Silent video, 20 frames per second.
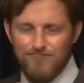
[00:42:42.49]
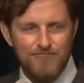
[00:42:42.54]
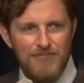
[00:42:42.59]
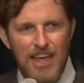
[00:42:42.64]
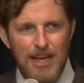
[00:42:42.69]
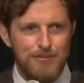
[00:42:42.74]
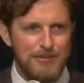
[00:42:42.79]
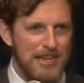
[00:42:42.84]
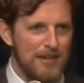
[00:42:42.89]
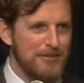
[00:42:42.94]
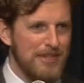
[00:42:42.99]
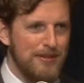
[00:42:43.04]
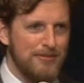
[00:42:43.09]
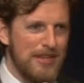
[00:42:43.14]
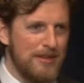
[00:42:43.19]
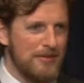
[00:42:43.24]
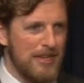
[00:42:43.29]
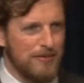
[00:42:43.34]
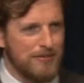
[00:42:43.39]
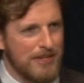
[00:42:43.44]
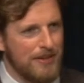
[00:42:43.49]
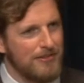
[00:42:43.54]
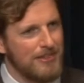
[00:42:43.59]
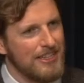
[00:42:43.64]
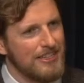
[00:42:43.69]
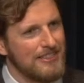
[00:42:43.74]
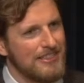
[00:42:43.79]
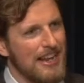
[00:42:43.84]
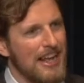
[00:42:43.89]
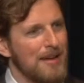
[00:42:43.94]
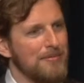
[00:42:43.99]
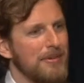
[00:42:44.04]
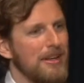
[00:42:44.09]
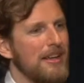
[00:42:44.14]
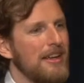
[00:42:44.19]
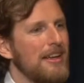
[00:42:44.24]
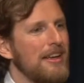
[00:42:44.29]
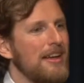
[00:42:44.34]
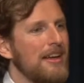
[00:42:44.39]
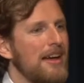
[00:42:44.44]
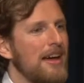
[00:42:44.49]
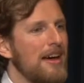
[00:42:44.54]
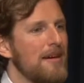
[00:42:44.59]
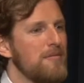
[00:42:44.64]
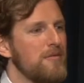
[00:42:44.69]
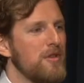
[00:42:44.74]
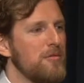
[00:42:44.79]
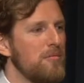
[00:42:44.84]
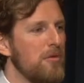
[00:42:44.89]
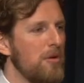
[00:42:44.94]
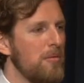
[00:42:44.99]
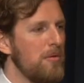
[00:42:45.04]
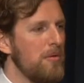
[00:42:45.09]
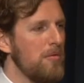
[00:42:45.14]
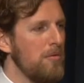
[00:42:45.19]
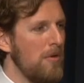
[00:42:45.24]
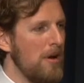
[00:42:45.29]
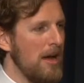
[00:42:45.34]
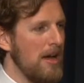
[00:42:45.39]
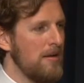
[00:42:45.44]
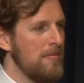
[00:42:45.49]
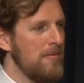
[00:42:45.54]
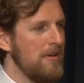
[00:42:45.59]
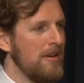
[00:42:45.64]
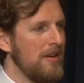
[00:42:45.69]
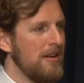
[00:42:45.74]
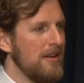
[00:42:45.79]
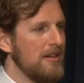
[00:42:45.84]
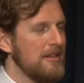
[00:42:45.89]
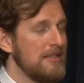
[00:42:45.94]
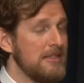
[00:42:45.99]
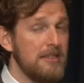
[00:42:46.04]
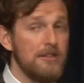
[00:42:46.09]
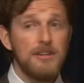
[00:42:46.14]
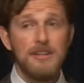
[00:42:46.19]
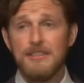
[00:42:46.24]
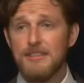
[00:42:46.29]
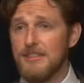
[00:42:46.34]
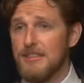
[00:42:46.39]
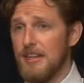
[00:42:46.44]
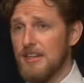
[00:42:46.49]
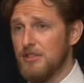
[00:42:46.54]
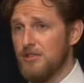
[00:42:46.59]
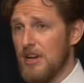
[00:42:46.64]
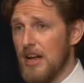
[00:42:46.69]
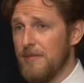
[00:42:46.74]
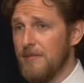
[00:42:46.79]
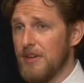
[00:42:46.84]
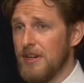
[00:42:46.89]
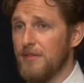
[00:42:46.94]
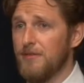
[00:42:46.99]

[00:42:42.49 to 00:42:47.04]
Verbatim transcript: Apps, apps, apps, apps, apps. Everything's an app. Um, the mobile web still gets a ton of traffic.